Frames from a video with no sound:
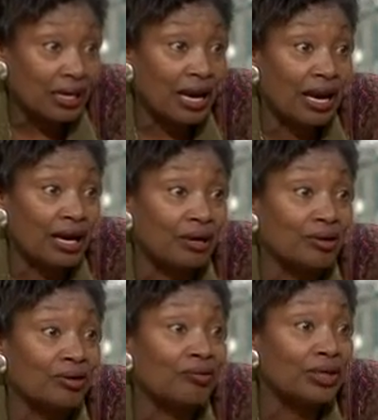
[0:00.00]
and
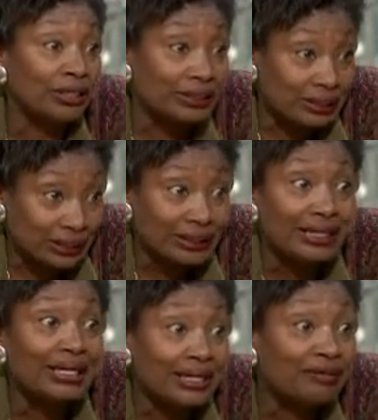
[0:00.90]

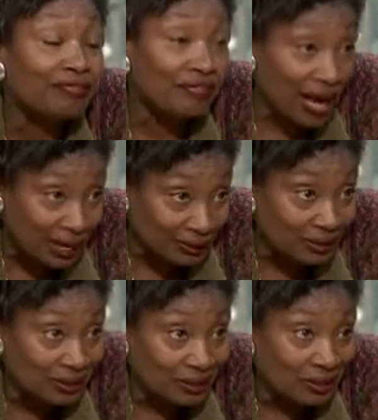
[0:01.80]
realistically, in
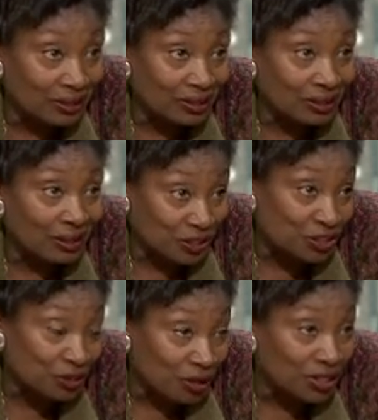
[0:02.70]
fact, in
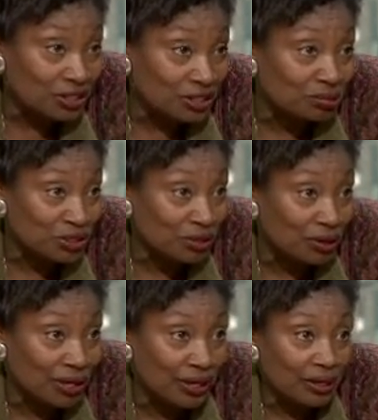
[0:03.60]
charge in the
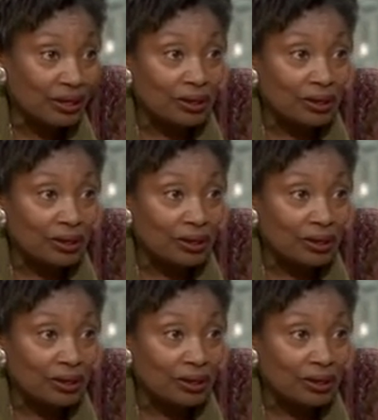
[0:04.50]
majority.